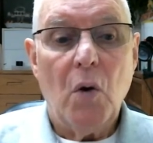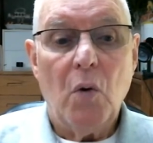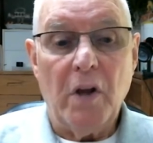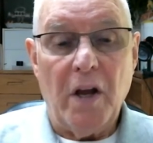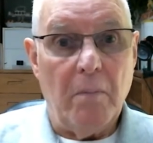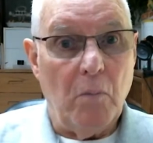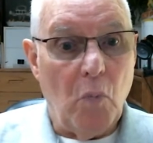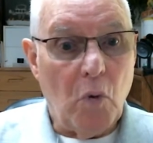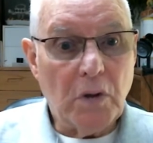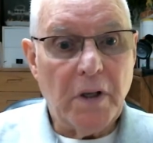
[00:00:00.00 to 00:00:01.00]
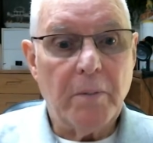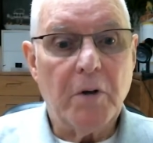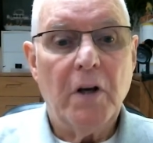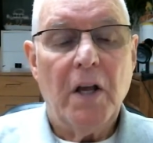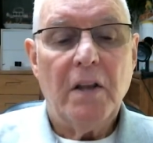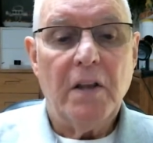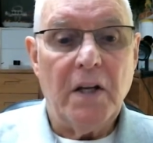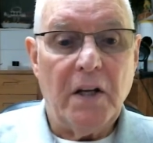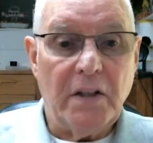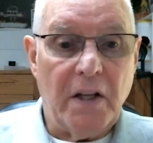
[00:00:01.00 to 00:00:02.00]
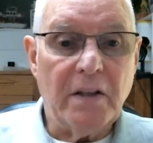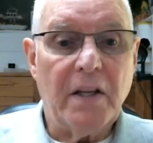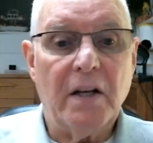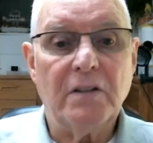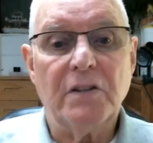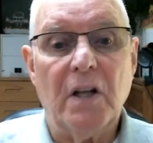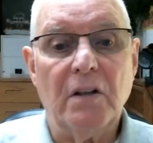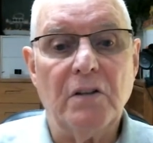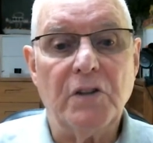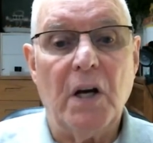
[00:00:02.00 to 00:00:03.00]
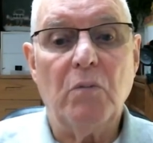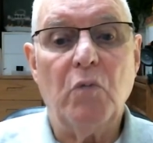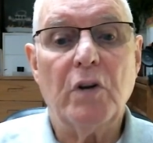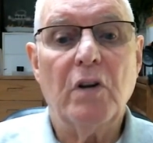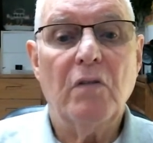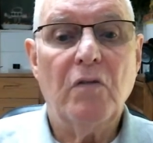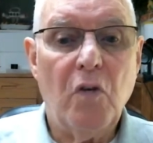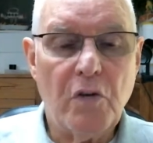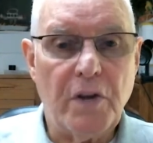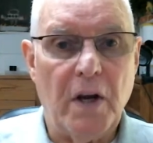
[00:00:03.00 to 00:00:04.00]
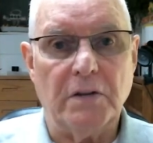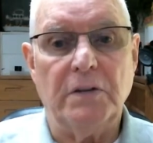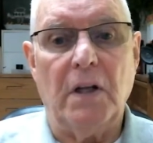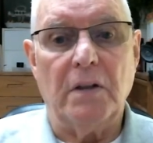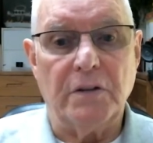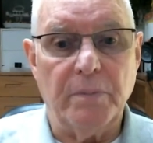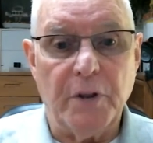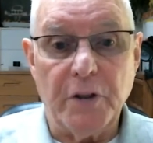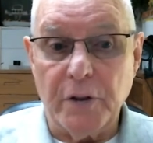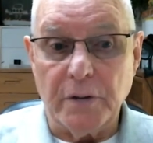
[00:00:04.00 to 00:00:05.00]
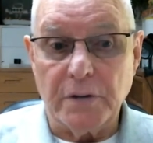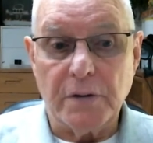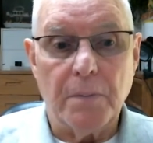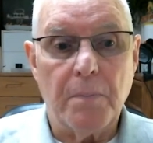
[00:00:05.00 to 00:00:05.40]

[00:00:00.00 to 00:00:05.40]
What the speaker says: will have more labor than a $10,000 job with $4,000 in materials.